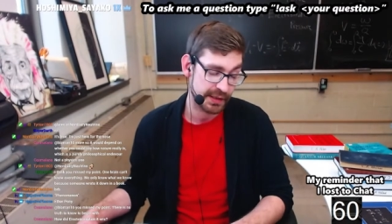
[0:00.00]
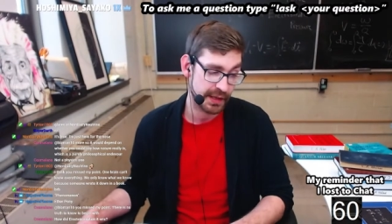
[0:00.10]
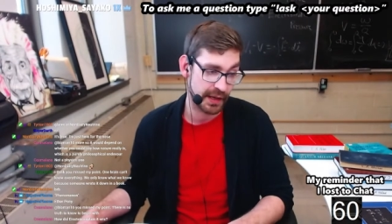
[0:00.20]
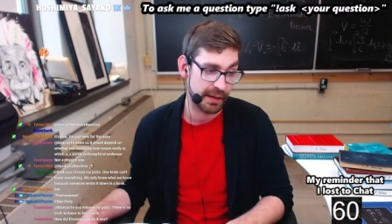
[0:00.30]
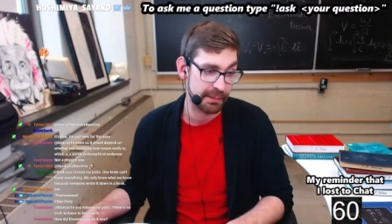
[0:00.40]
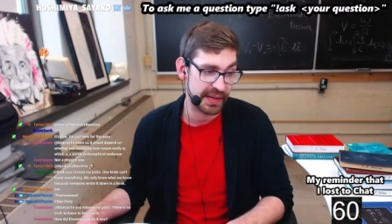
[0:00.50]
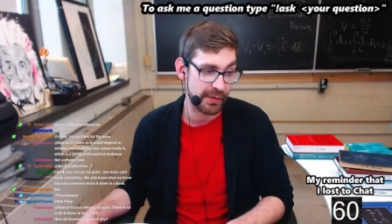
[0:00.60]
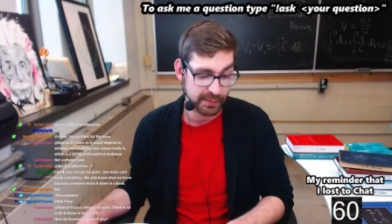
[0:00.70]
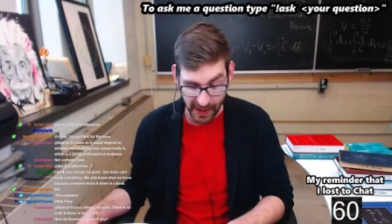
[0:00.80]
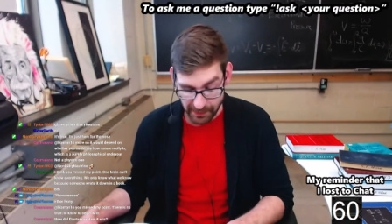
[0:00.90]
Um, but I
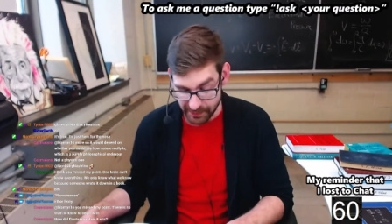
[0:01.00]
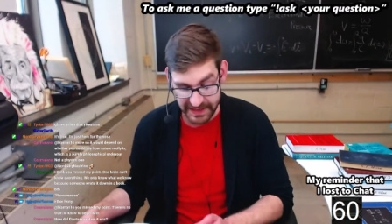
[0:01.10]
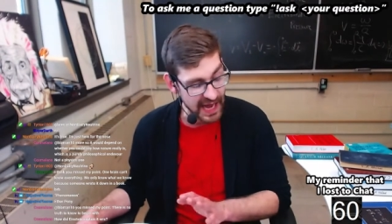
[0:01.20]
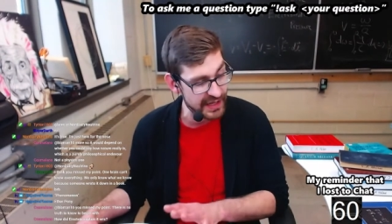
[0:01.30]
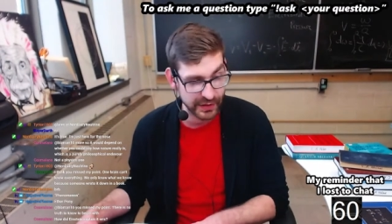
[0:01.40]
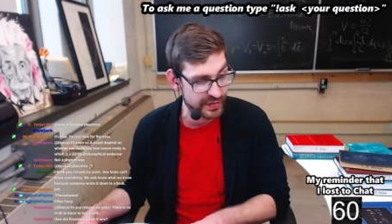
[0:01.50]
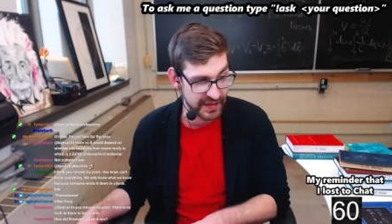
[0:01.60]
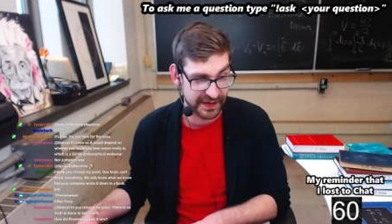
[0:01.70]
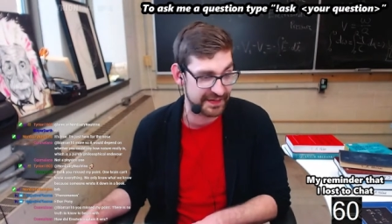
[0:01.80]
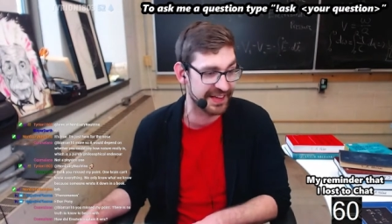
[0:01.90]
would probably not use
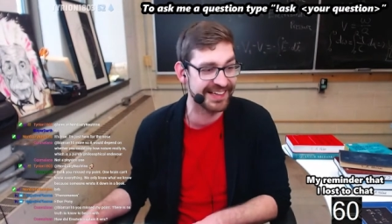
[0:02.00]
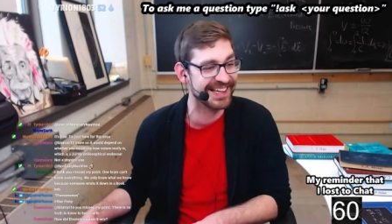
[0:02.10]
this